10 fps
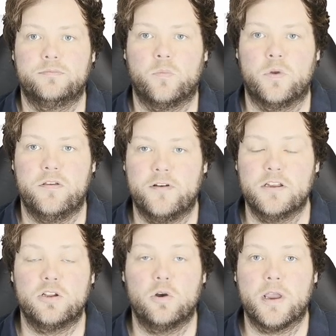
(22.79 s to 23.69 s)
When you
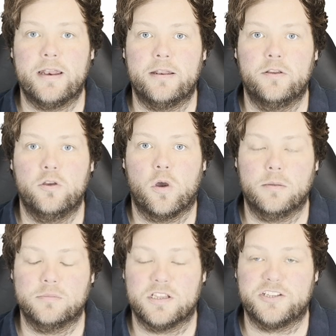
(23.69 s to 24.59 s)
first log in, you'll
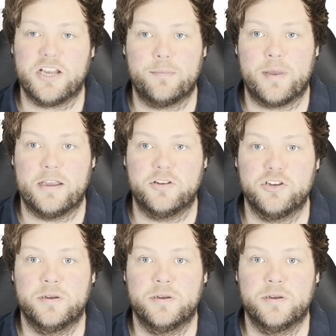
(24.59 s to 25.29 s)
come to the chat page.